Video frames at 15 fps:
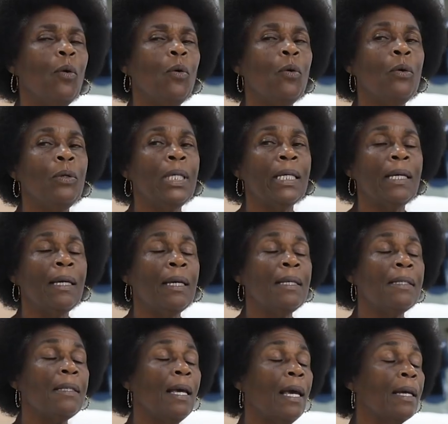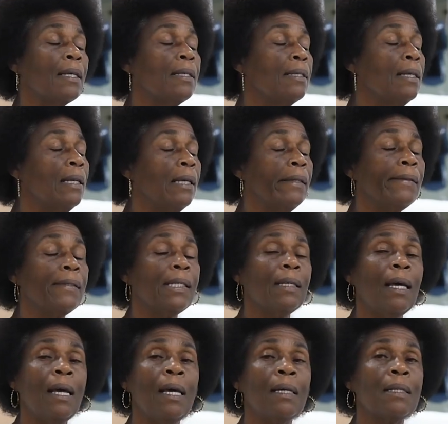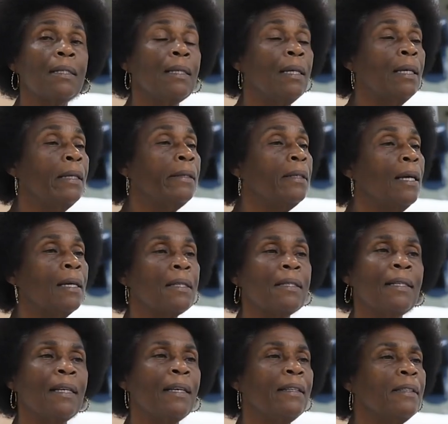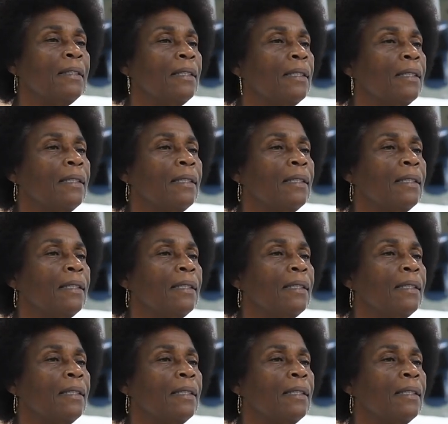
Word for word: Oh, the care is excellent, excellent, excellent.